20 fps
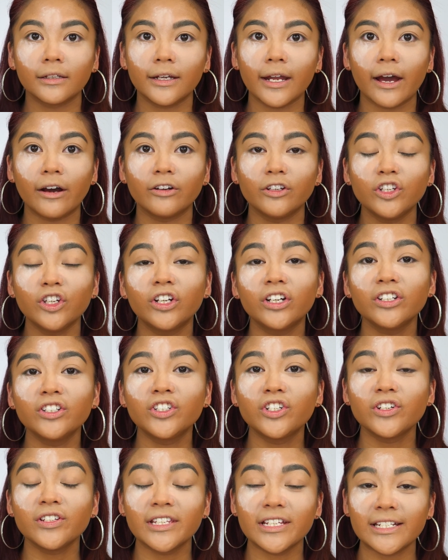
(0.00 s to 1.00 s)
Now, you
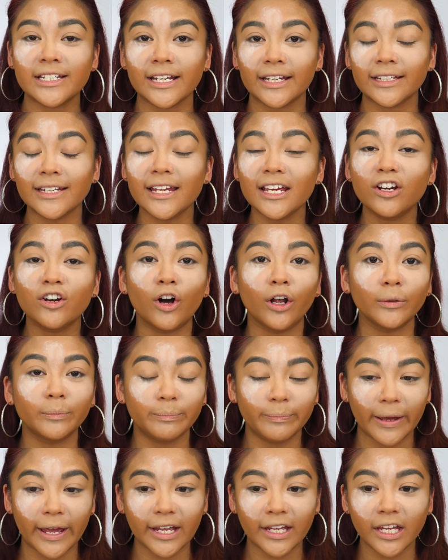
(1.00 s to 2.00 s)
could do the technique
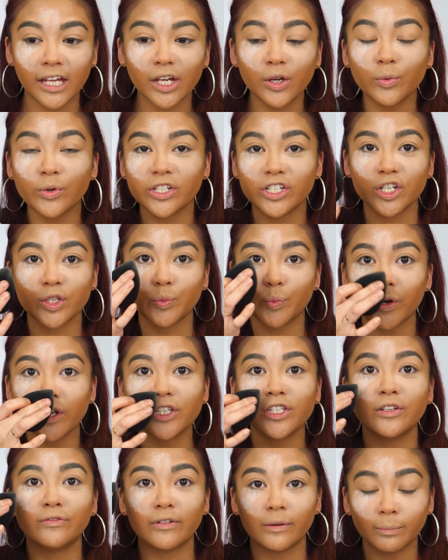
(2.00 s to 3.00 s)
called baking, which is
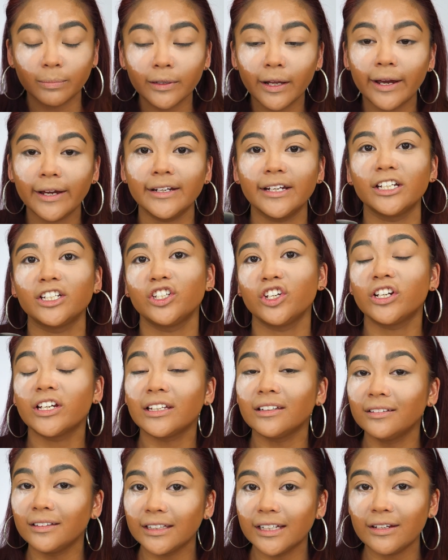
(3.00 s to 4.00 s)
once you've applied it, you
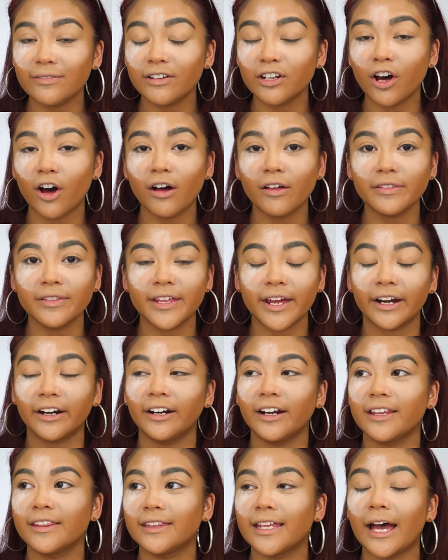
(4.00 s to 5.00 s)
can leave it on there
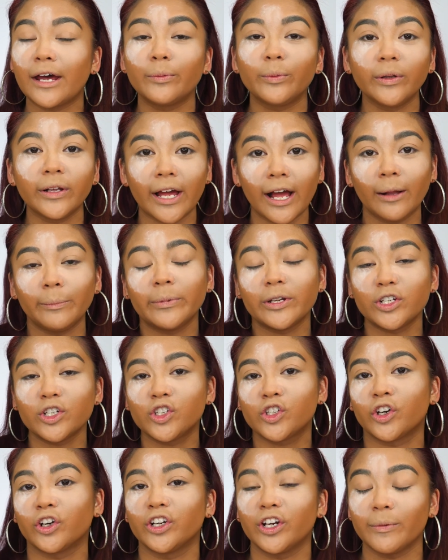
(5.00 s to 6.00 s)
and that will help
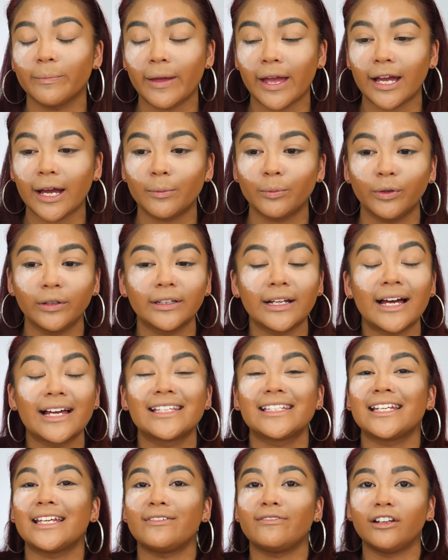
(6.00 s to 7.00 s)
ensure your makeup will
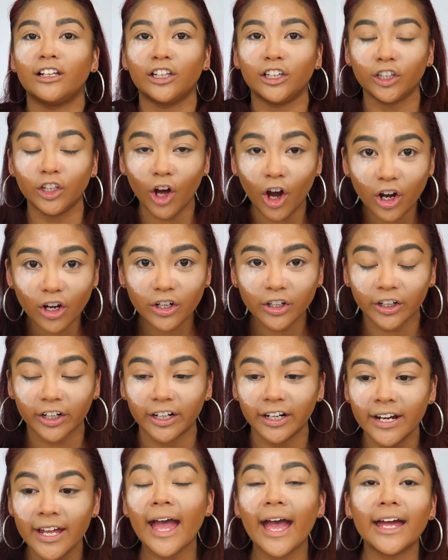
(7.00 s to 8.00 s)
last even
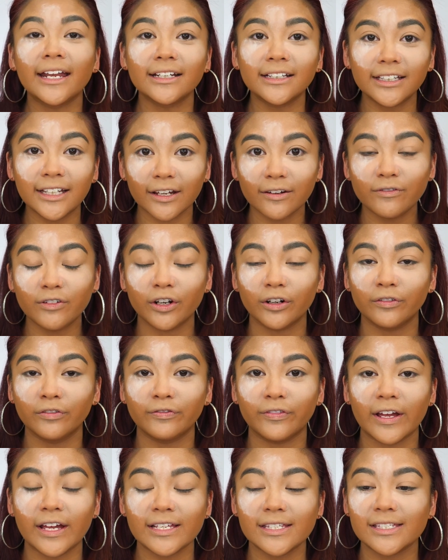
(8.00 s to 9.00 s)
longer and give your
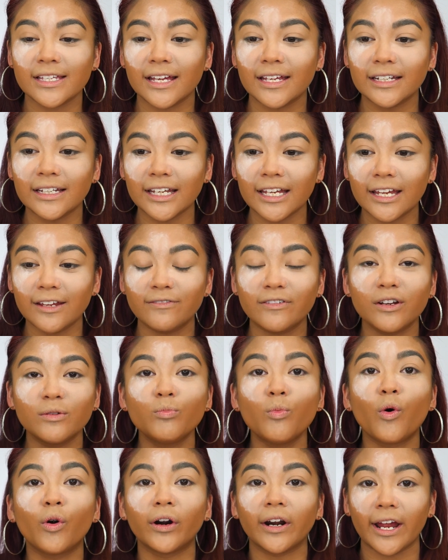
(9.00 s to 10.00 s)
face an
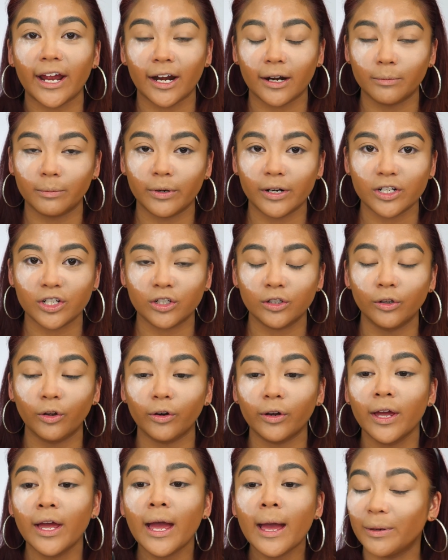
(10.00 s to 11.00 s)
even more airbrushed
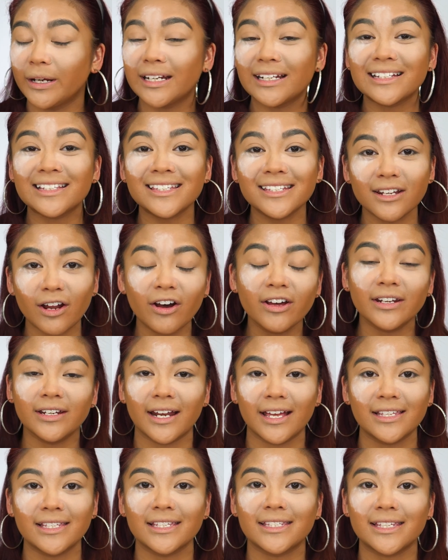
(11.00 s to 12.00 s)
look. But it's not
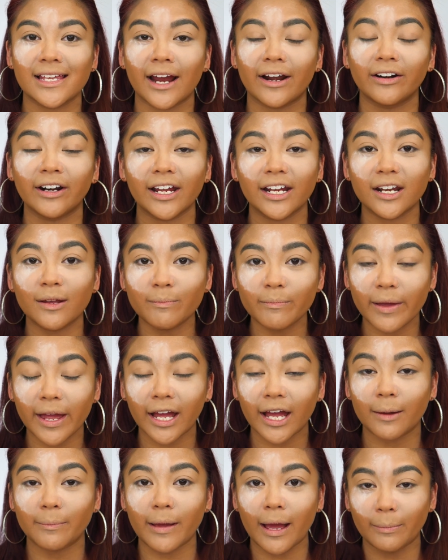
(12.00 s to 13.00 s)
necessary in a
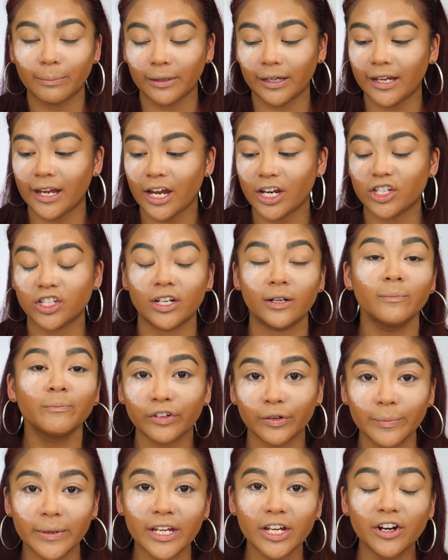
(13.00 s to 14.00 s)
makeup application.
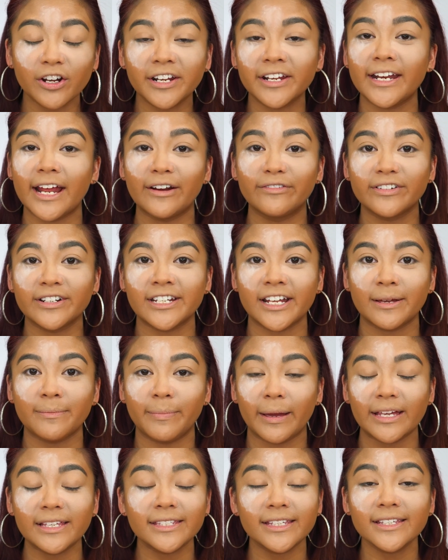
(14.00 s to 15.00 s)
For me, on an everyday
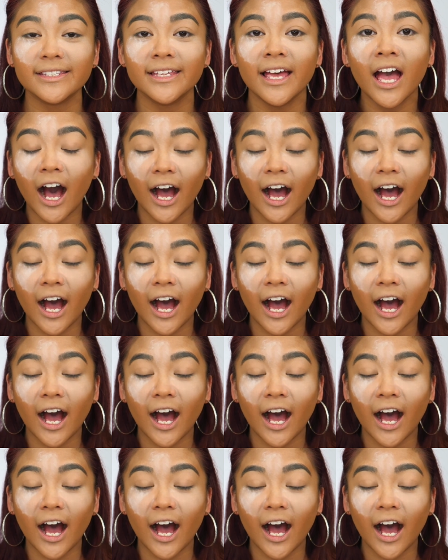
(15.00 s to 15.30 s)
basis,